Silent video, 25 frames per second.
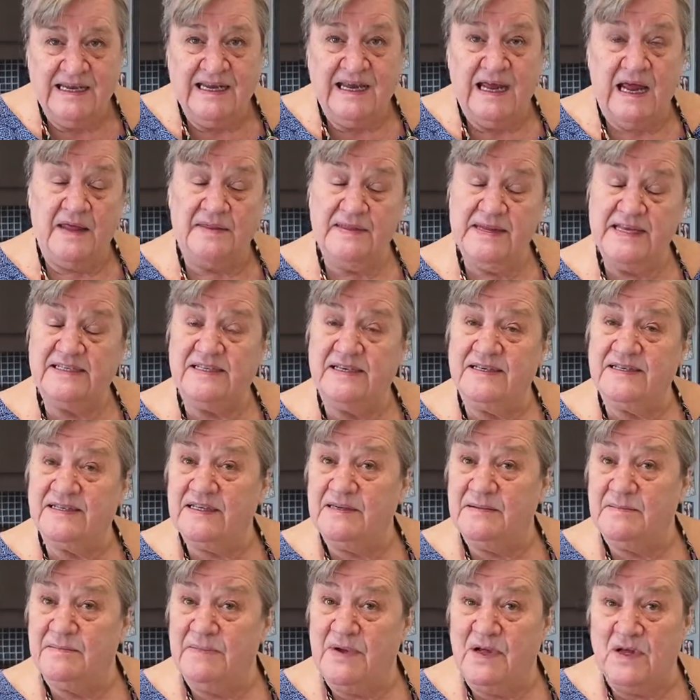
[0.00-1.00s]
And this is an
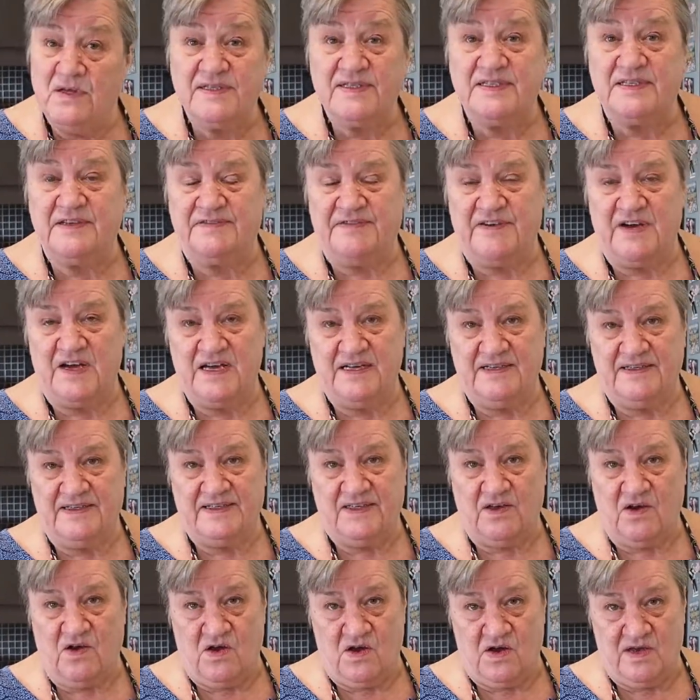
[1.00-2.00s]
emulsified
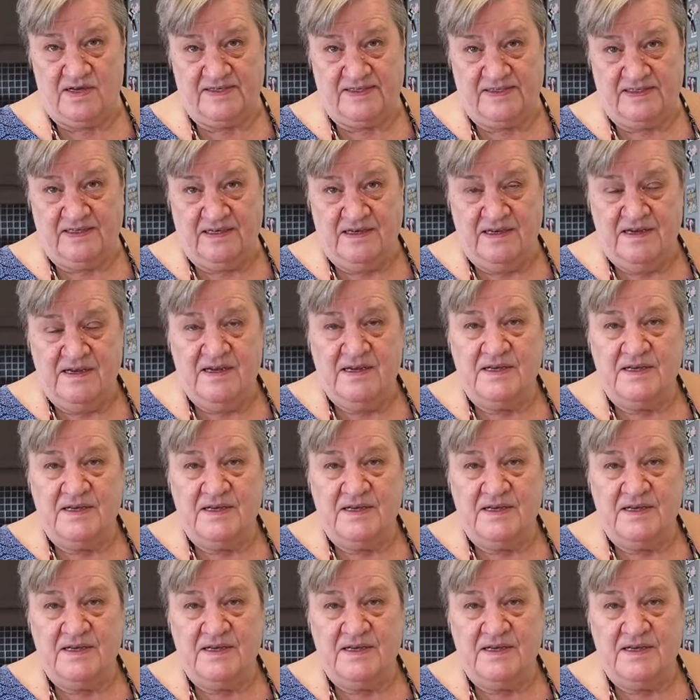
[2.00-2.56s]
sauce.